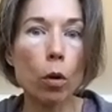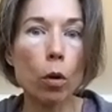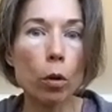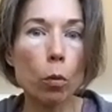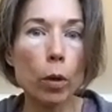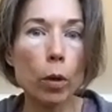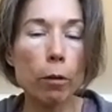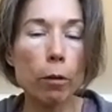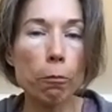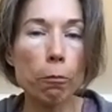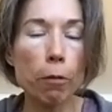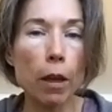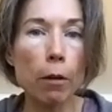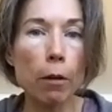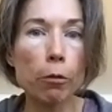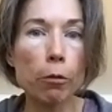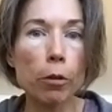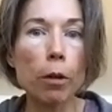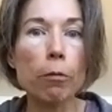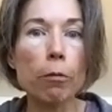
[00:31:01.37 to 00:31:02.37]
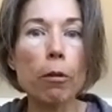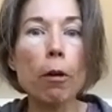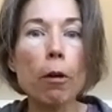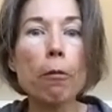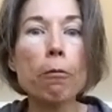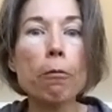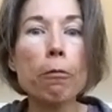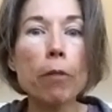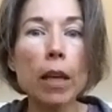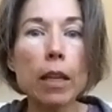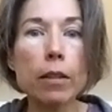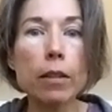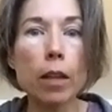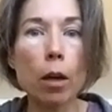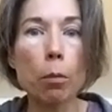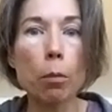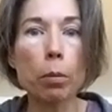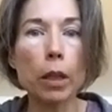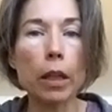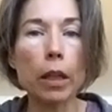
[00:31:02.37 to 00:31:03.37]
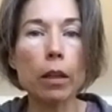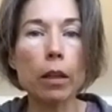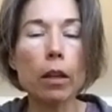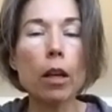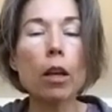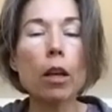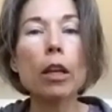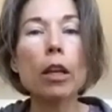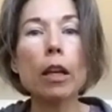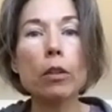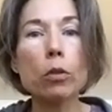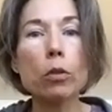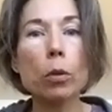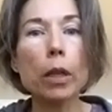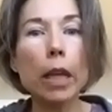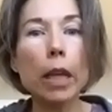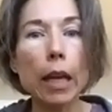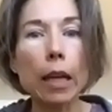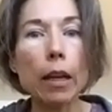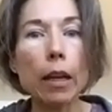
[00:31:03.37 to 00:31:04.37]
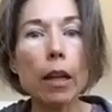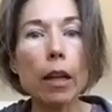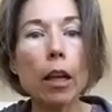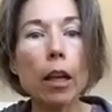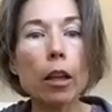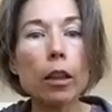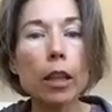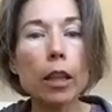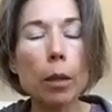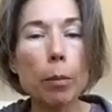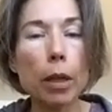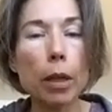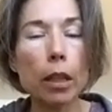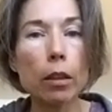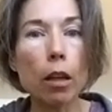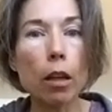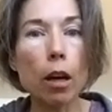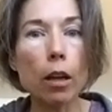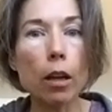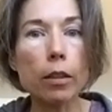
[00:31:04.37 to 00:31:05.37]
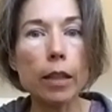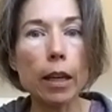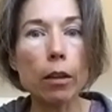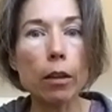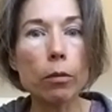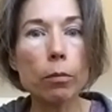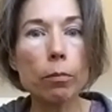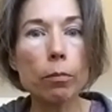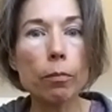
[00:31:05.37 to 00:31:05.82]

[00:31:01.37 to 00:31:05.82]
are we in favor of? A phase out plan. Yeah, so again, limited lockdown.